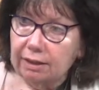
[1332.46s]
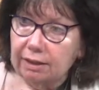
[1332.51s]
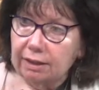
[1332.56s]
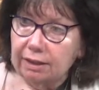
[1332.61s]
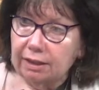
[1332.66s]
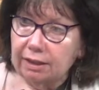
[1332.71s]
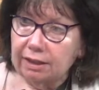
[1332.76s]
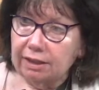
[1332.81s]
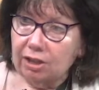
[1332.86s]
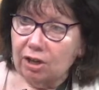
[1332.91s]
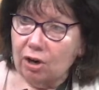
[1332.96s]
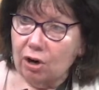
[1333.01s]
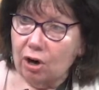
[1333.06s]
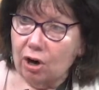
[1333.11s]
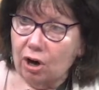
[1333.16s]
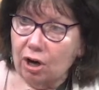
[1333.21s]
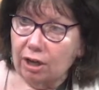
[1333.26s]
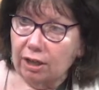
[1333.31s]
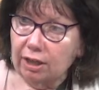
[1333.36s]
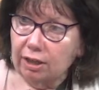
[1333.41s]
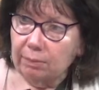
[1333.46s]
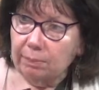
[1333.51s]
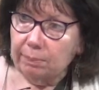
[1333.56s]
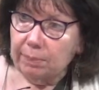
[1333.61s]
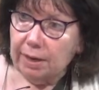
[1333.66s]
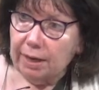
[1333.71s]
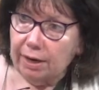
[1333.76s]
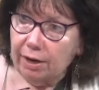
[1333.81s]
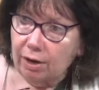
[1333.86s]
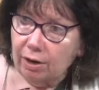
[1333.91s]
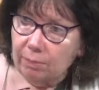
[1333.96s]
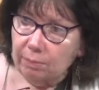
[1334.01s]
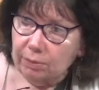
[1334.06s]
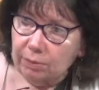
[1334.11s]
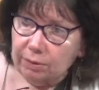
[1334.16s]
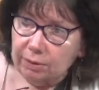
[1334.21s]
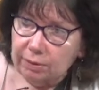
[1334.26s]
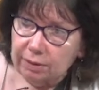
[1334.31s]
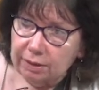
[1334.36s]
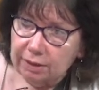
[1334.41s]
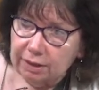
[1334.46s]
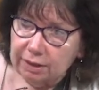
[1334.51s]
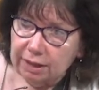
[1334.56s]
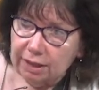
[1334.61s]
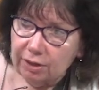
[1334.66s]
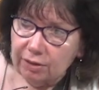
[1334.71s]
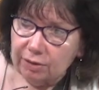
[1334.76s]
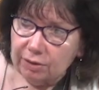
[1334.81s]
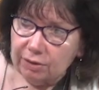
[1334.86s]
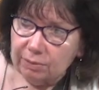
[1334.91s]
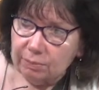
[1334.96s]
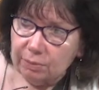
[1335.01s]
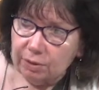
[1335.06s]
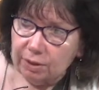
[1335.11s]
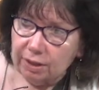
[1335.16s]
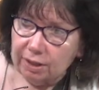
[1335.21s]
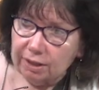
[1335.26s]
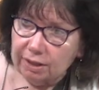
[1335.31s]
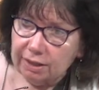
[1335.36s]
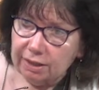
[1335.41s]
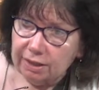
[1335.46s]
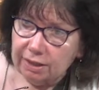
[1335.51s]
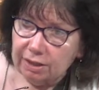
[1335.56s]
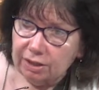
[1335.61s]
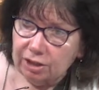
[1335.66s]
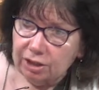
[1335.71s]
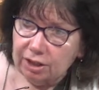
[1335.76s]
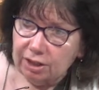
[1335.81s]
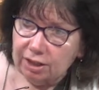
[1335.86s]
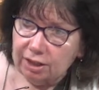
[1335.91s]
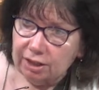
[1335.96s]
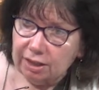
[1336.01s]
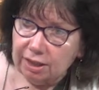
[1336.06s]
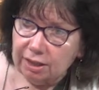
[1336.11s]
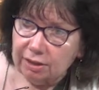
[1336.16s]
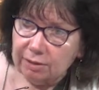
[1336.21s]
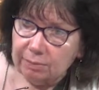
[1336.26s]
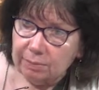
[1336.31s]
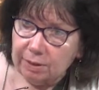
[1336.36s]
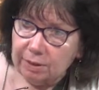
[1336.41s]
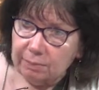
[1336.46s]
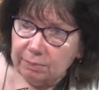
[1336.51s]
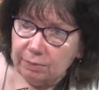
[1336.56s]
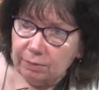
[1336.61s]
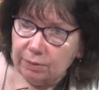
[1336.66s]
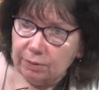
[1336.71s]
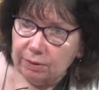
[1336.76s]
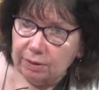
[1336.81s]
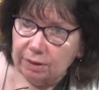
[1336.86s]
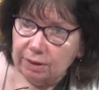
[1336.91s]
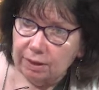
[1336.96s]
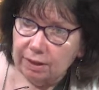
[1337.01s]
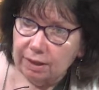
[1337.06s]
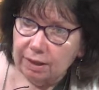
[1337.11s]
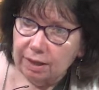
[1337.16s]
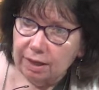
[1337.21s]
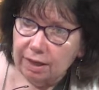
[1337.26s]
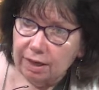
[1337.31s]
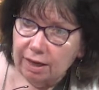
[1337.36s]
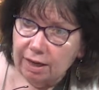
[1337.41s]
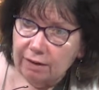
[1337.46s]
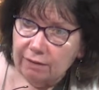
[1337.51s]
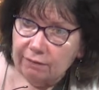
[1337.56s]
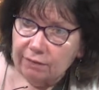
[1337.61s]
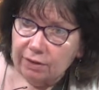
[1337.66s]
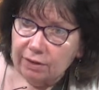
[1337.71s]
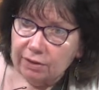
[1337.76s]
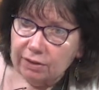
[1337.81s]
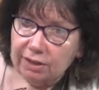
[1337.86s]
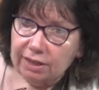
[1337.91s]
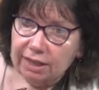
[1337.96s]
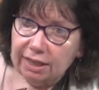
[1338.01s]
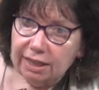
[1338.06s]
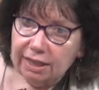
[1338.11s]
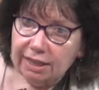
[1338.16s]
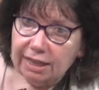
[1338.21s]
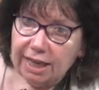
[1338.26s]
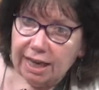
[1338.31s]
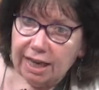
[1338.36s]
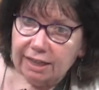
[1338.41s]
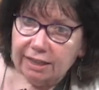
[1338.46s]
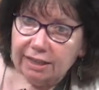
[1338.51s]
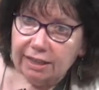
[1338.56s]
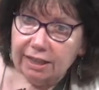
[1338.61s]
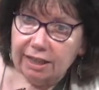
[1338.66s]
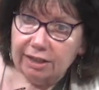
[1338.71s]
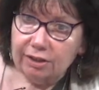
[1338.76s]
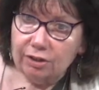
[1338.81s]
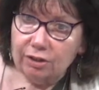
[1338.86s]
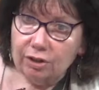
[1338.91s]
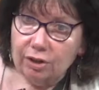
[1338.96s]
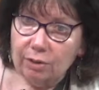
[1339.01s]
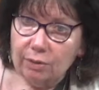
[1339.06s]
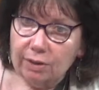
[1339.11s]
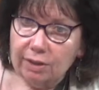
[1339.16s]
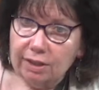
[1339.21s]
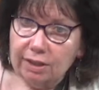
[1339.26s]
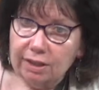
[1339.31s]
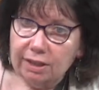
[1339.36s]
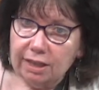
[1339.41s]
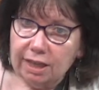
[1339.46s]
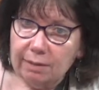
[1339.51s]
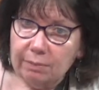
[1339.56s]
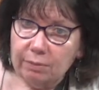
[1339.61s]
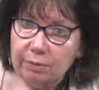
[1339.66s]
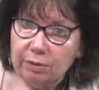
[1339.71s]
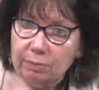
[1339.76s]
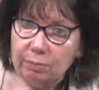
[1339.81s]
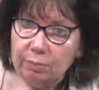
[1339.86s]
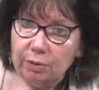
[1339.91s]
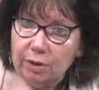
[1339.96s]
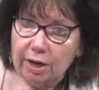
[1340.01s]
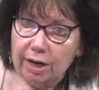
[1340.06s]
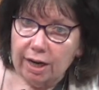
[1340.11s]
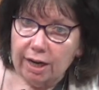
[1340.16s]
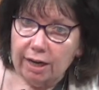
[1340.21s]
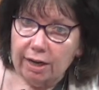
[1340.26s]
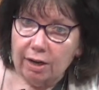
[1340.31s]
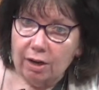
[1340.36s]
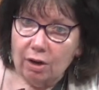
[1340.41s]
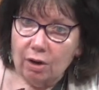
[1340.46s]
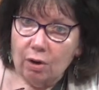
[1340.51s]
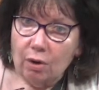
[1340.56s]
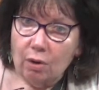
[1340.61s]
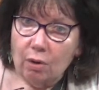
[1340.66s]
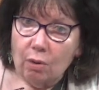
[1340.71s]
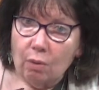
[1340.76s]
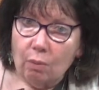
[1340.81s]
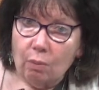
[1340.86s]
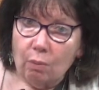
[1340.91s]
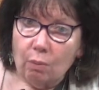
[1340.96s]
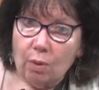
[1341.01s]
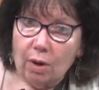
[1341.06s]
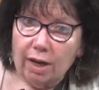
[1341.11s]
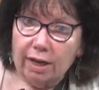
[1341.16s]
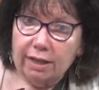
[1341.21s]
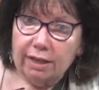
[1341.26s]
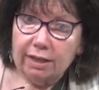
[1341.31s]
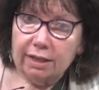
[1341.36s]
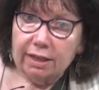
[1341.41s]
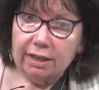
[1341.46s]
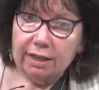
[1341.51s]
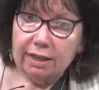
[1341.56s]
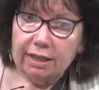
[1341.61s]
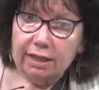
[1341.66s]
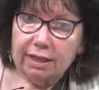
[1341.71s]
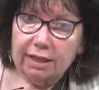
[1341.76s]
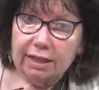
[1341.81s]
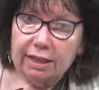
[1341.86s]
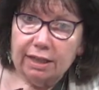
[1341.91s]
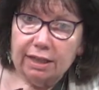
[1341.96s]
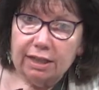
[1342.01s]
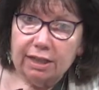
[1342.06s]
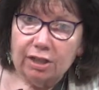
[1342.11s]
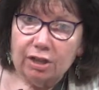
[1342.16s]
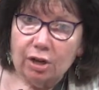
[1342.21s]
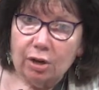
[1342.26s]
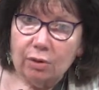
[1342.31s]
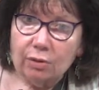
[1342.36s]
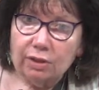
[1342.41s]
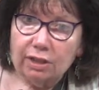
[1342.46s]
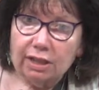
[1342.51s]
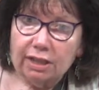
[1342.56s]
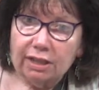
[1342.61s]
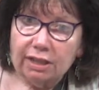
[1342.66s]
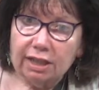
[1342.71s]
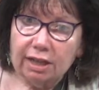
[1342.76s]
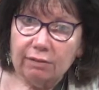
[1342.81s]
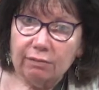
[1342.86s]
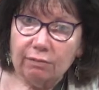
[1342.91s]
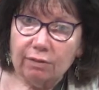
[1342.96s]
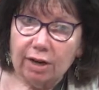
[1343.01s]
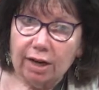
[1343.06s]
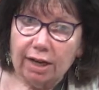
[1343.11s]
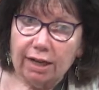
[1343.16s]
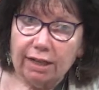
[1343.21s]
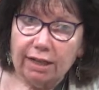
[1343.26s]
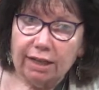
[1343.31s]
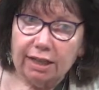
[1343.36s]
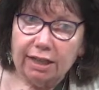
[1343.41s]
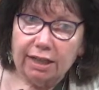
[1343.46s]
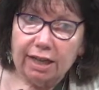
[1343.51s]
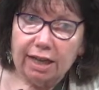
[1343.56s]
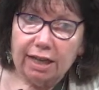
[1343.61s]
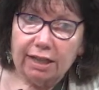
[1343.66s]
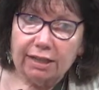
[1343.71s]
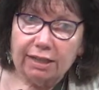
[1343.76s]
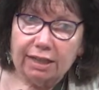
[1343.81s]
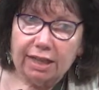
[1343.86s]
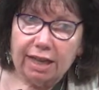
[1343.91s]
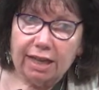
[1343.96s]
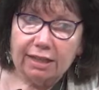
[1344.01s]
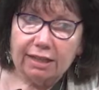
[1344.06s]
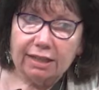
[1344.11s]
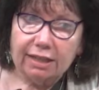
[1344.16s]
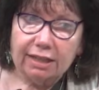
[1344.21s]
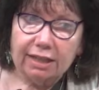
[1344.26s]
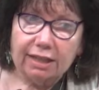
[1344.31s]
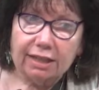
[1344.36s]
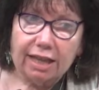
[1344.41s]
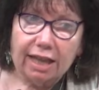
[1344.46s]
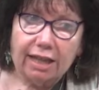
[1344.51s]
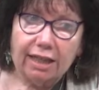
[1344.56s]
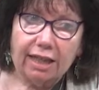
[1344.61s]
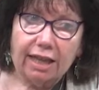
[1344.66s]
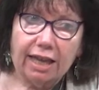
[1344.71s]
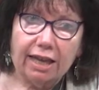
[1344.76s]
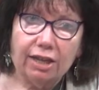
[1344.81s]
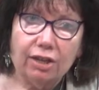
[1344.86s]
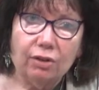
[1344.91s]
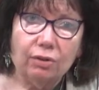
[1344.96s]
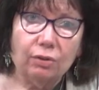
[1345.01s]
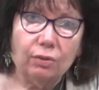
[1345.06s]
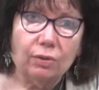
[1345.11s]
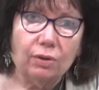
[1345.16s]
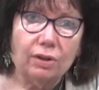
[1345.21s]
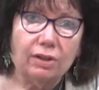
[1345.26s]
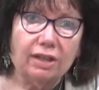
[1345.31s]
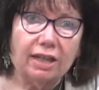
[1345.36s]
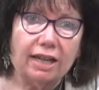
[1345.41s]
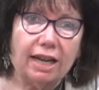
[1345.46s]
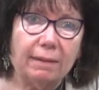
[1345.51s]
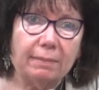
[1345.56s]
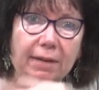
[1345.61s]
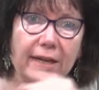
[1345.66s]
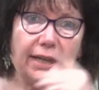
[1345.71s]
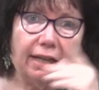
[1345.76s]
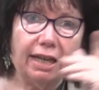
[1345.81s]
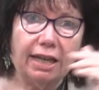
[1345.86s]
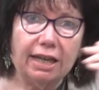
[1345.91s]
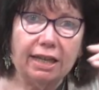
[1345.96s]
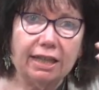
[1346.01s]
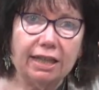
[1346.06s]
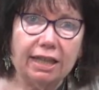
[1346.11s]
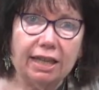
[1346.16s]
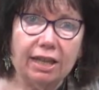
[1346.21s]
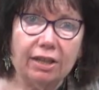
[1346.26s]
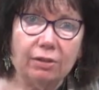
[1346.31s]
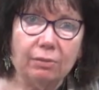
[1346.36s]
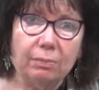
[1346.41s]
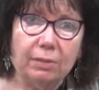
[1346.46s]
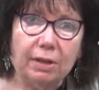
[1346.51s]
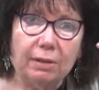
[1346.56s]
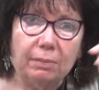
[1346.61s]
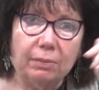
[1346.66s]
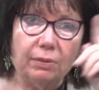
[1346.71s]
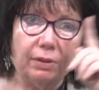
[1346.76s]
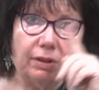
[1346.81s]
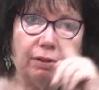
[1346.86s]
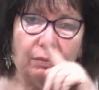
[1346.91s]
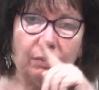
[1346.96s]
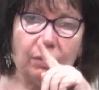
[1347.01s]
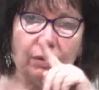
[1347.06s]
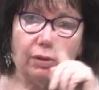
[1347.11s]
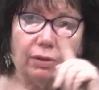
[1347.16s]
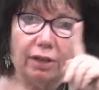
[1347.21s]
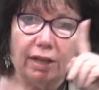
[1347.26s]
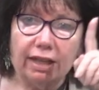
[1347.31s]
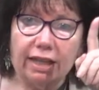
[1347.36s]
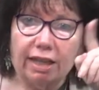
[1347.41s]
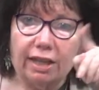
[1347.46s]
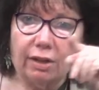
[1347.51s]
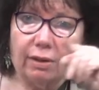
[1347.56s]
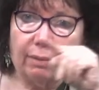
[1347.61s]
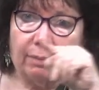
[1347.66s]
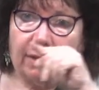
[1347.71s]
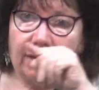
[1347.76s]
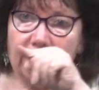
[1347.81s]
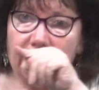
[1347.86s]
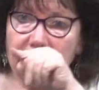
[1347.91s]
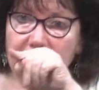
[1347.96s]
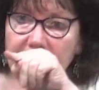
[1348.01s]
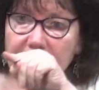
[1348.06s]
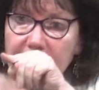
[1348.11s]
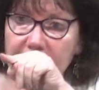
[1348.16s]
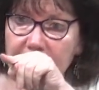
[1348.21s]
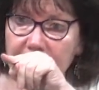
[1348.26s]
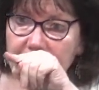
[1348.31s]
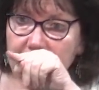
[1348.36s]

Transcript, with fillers: It's a hard little parable here this morning, isn't it, that Jesus tells people. Pharisee and a tax collector go into the temple to pray. One knows he's done right in God's eyes and says, I thank you, Lord, that I'm not like the other people in the world. I thank you I'm not like him.